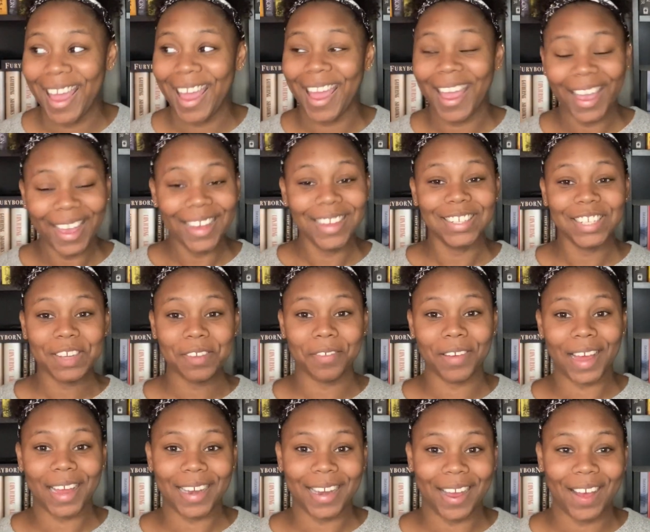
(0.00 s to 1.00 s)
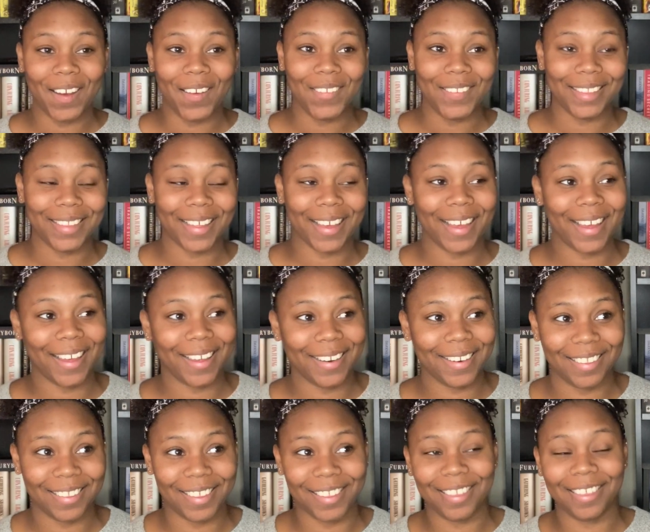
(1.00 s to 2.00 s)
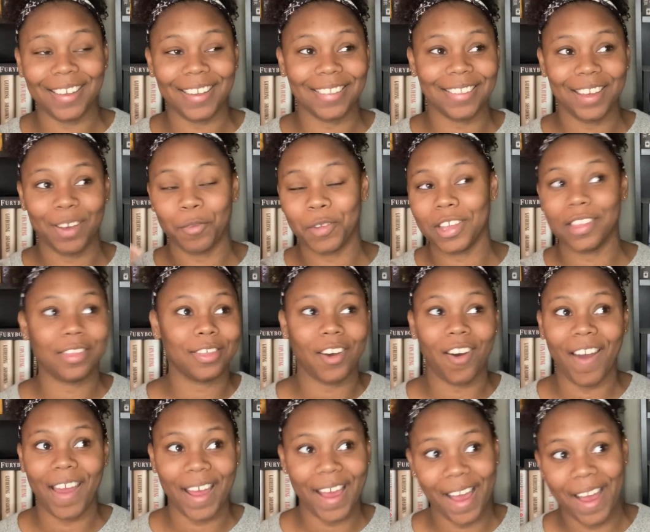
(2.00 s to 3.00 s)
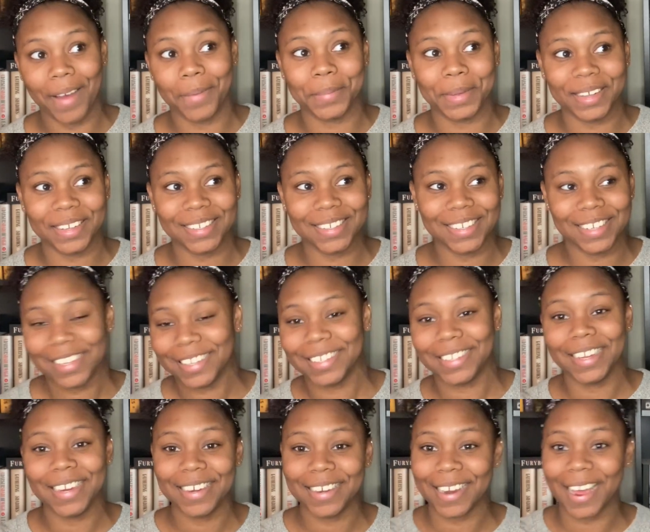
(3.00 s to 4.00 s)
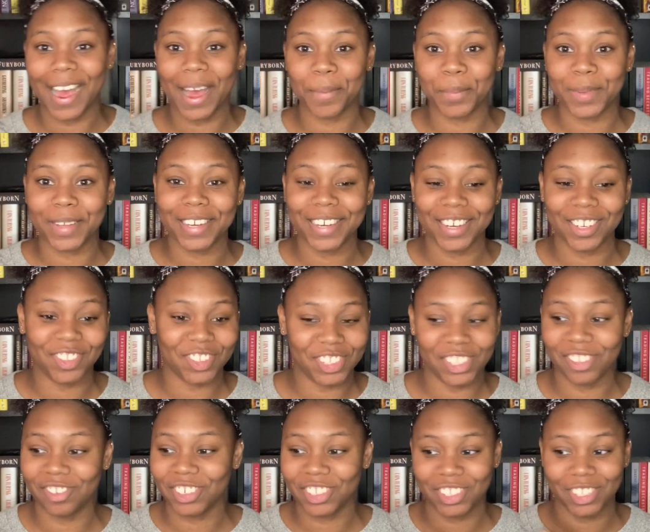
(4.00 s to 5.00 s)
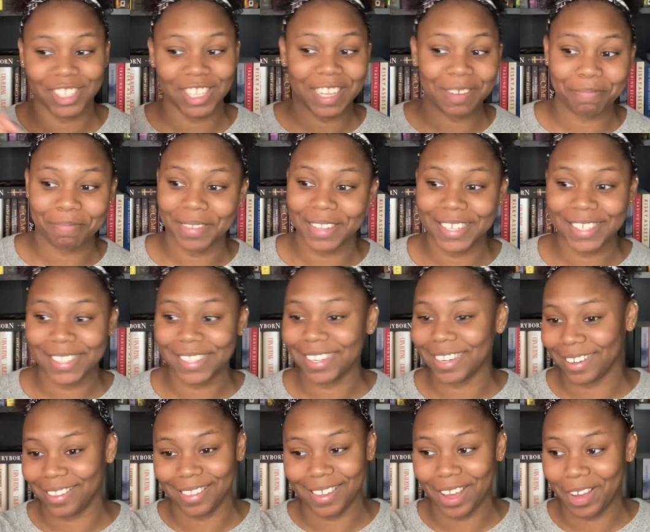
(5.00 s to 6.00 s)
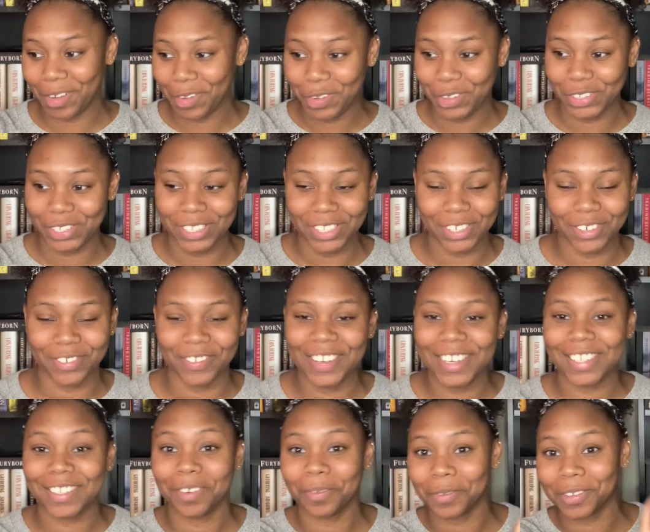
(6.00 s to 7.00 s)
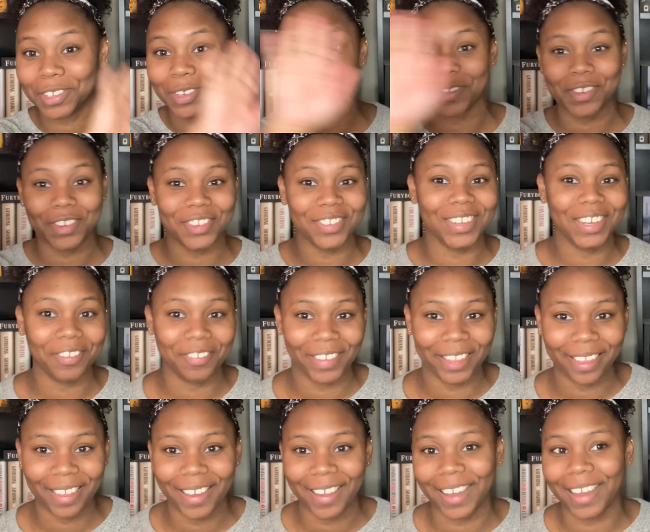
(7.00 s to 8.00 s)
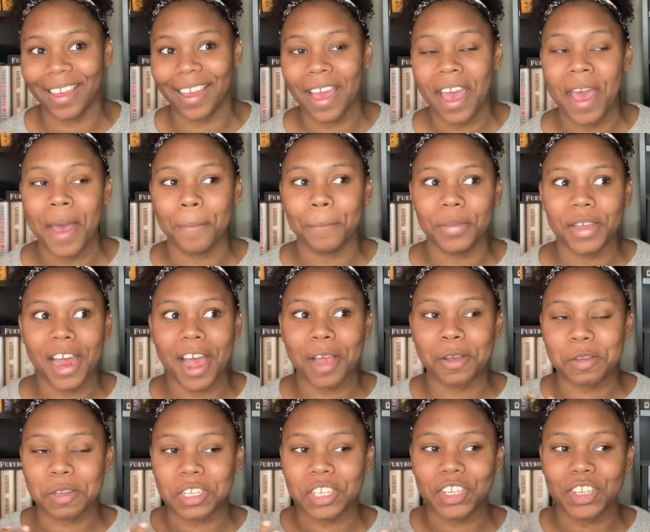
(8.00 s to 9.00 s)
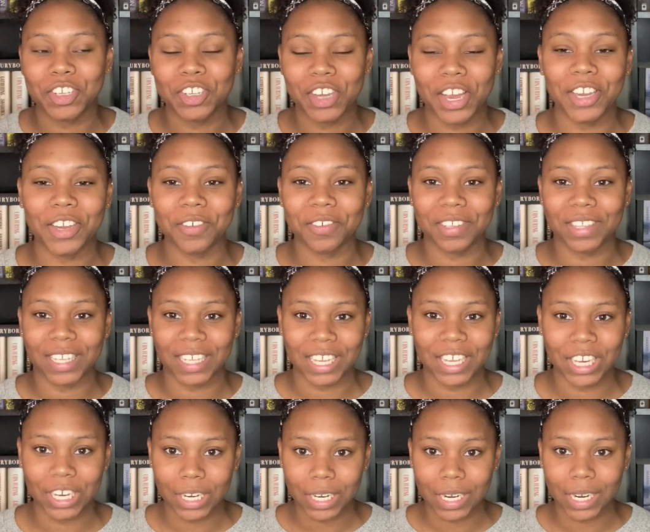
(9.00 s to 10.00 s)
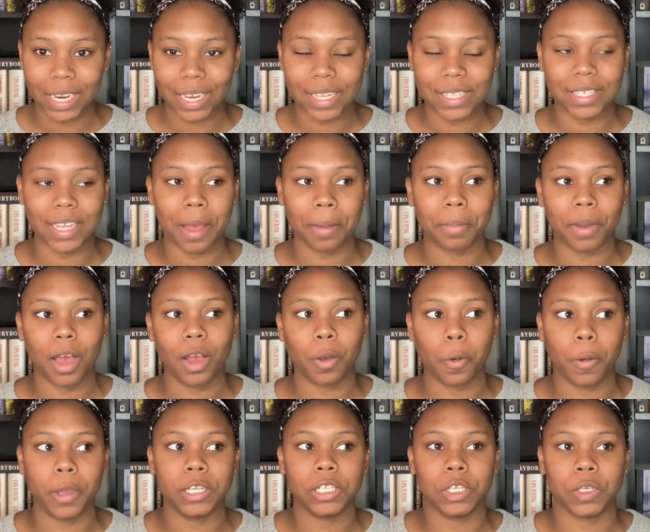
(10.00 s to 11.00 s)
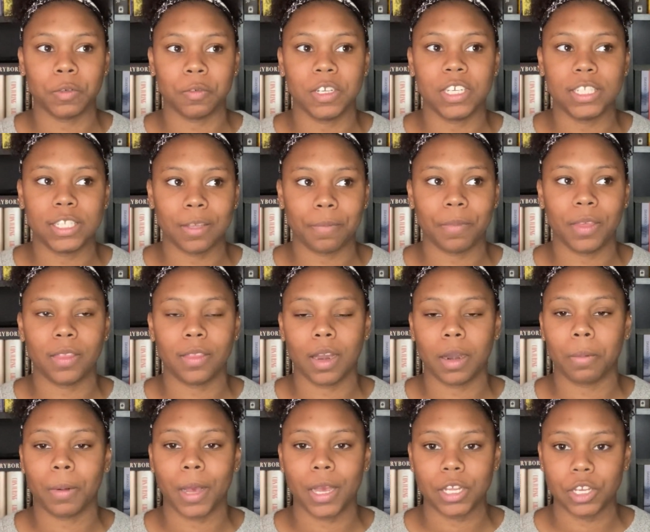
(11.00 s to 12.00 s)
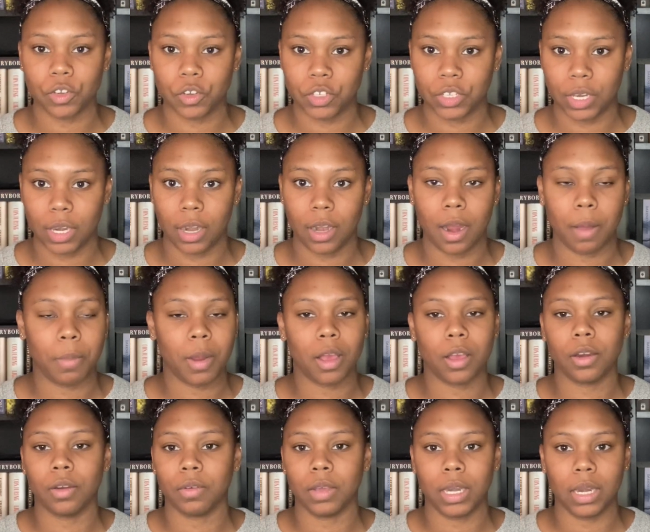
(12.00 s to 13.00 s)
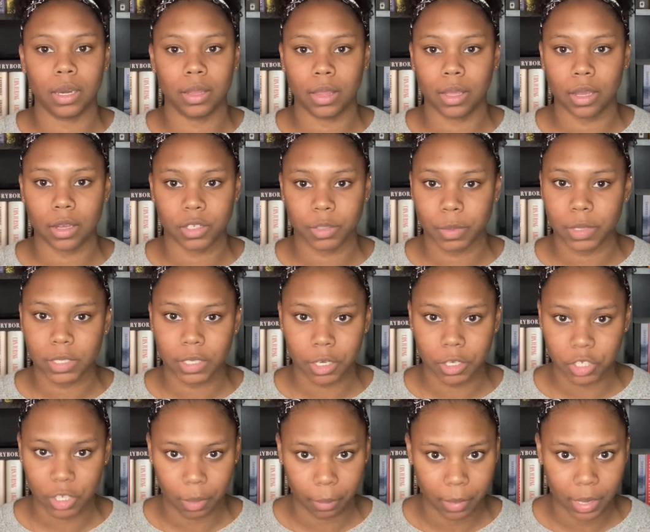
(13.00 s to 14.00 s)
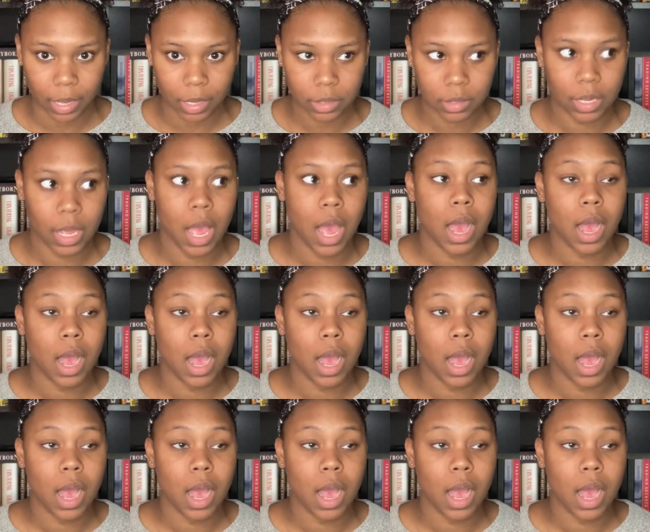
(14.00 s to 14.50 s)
and to find out that the thing that we thought happened didn't happen and she was just complicit in that whole situation was a whole different thing. But I was genuinely curious. I'm not going to read something that I'm not interested in. I'm not going to read anything else by Sarah J. Maas.